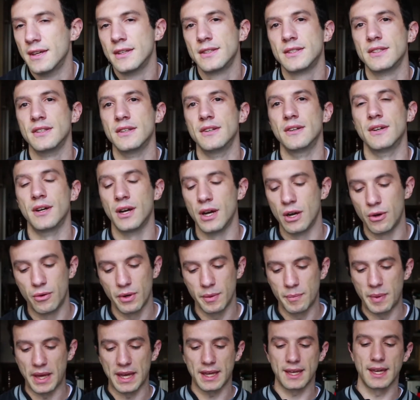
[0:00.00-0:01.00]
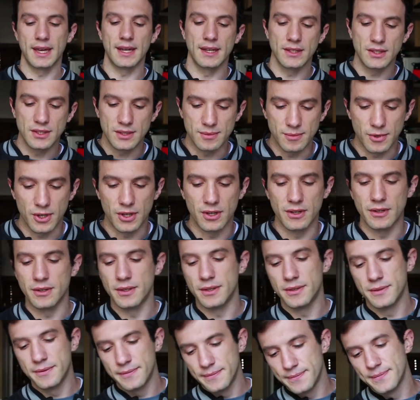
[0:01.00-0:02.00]
So we're back at it
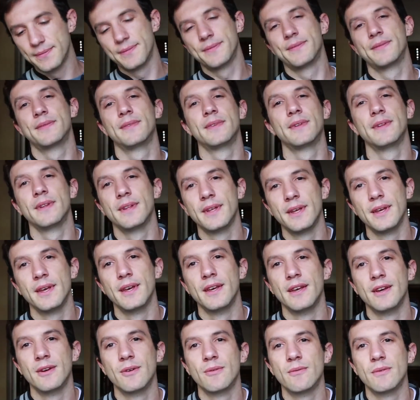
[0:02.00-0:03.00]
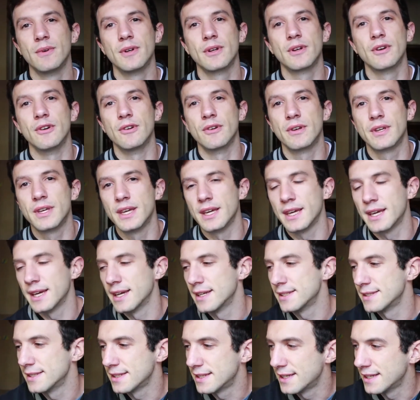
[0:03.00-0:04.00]
tomorrow. We'll go kick
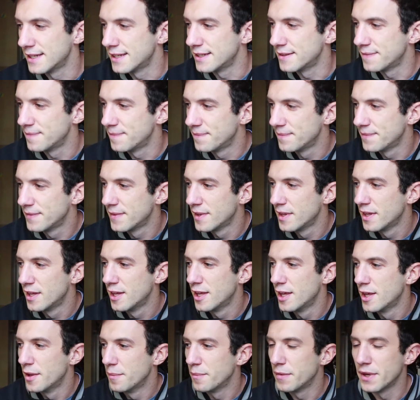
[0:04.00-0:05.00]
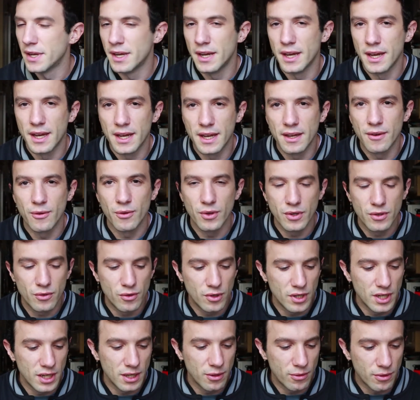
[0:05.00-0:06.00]
ass again. But I would
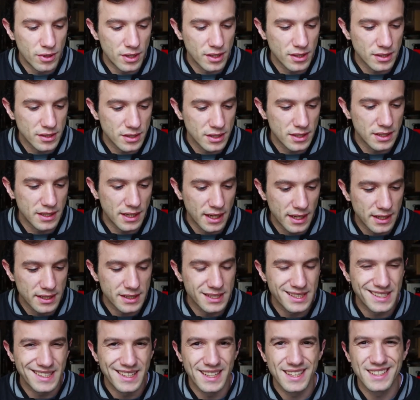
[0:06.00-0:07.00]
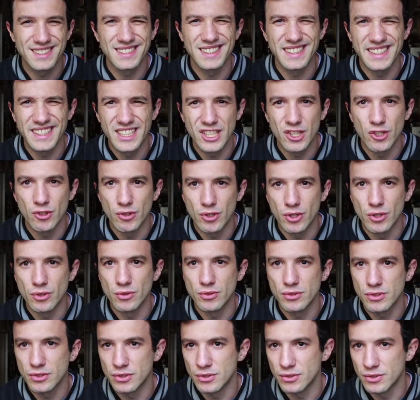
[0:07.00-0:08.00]
really want 90 days in a row
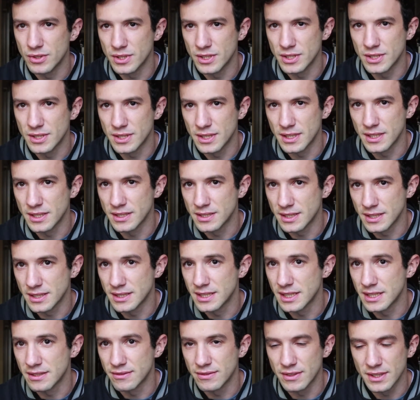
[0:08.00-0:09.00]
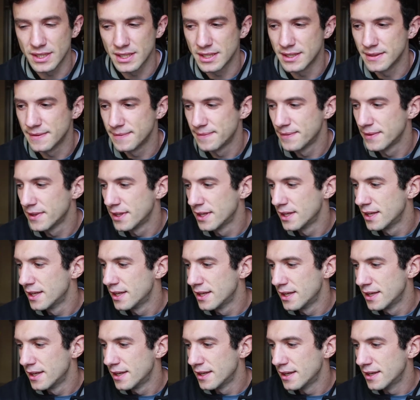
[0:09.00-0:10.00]
to do this thing successfully.
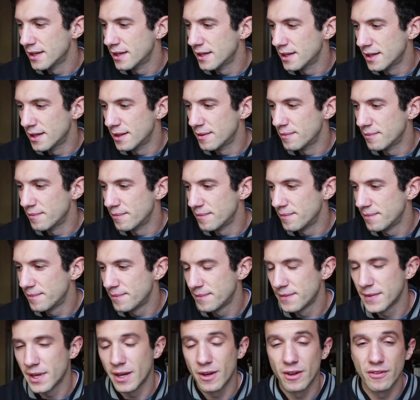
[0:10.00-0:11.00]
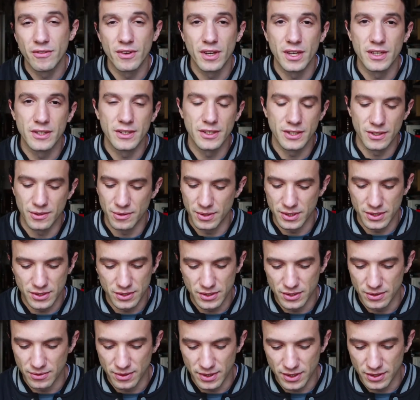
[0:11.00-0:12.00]
Um, however, I don't know what to
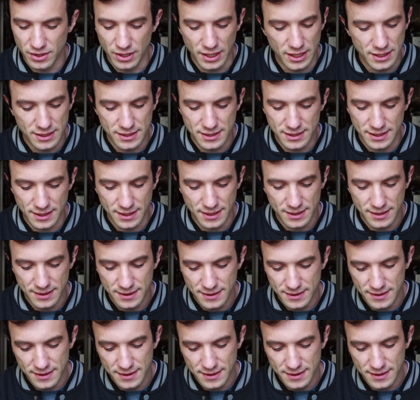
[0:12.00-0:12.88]
do when you get sick.